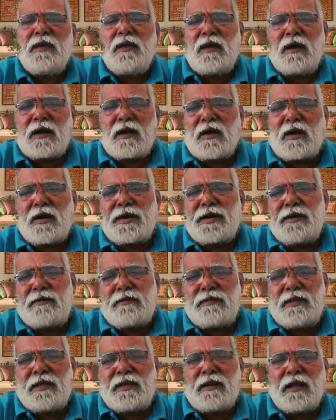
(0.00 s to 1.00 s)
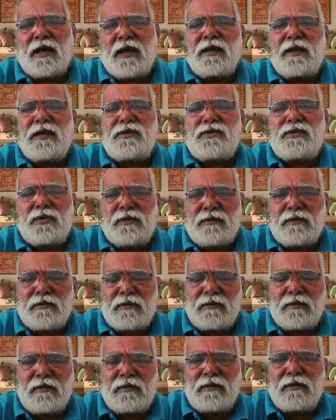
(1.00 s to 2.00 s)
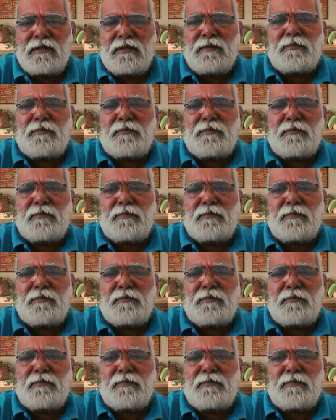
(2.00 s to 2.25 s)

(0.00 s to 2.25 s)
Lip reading: according to the elongation, the